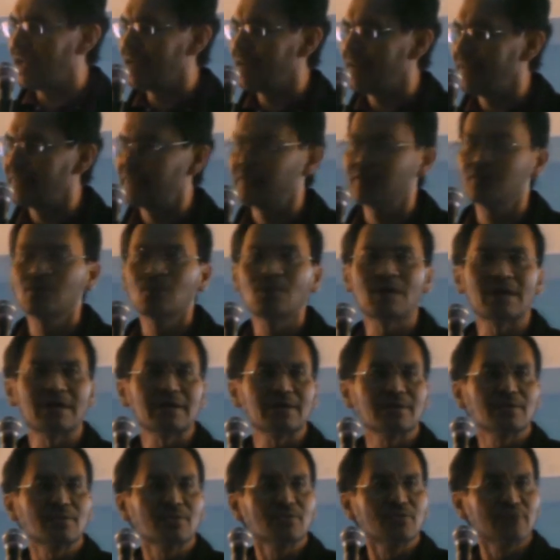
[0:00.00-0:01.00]
And this is
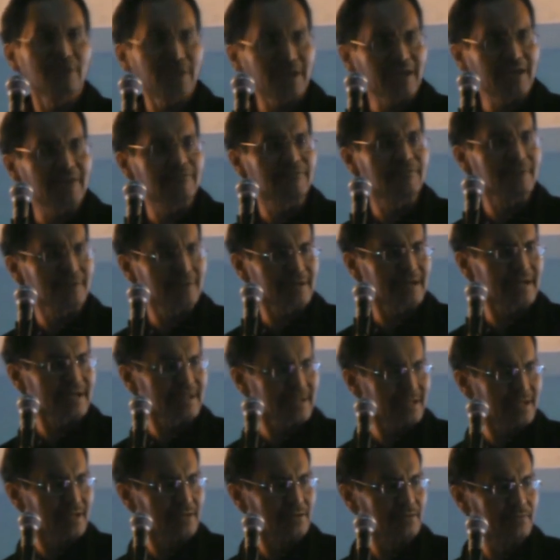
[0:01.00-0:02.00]
what we have
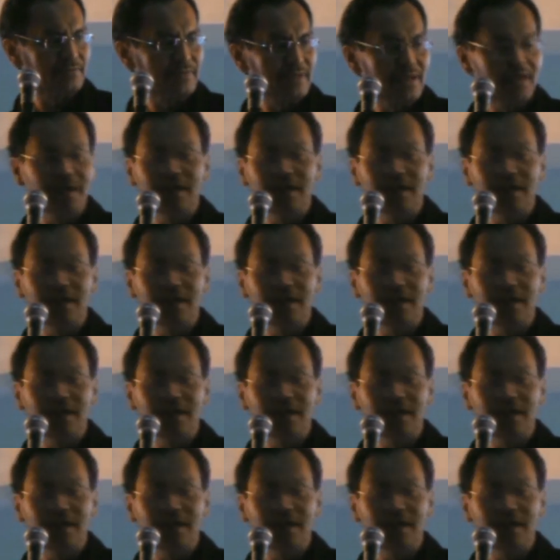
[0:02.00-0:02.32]
right now.